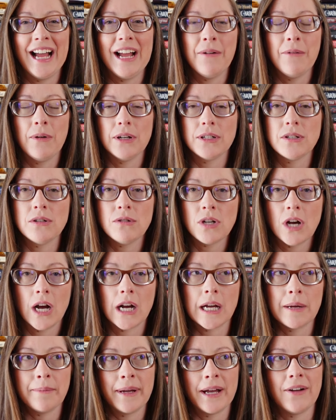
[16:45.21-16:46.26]
I want to
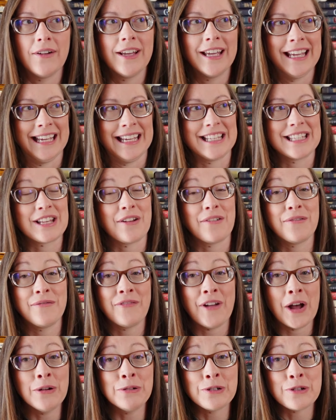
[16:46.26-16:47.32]
talk about is
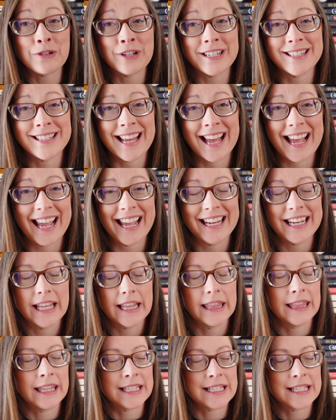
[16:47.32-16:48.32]
Foundryside.